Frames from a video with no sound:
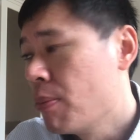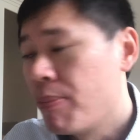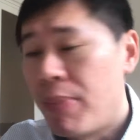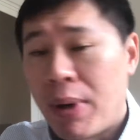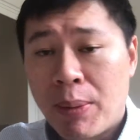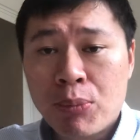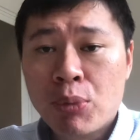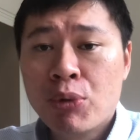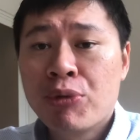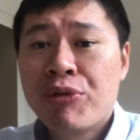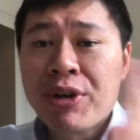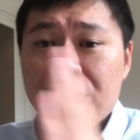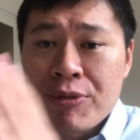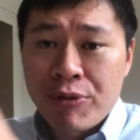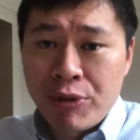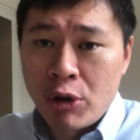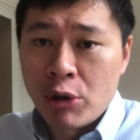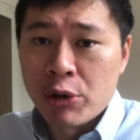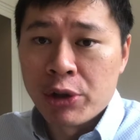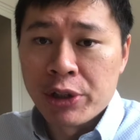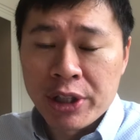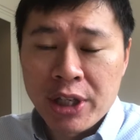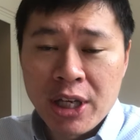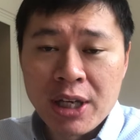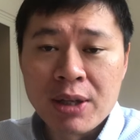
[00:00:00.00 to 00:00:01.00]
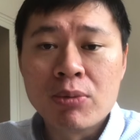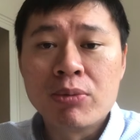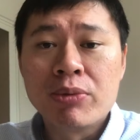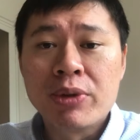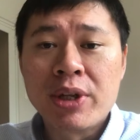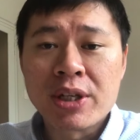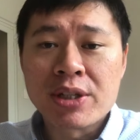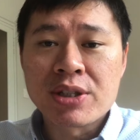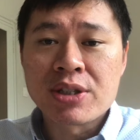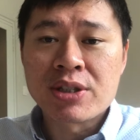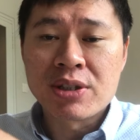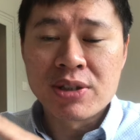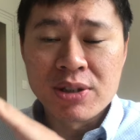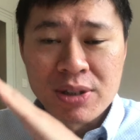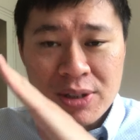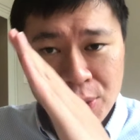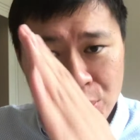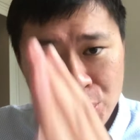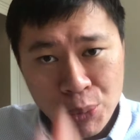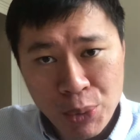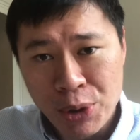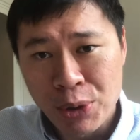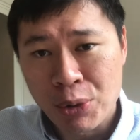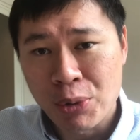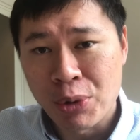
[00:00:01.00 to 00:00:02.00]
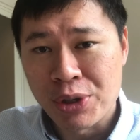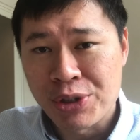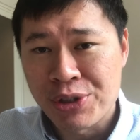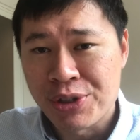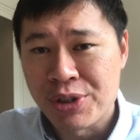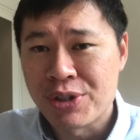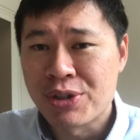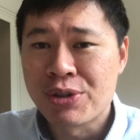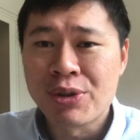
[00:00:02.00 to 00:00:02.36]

But moving forward, again, that's the real question.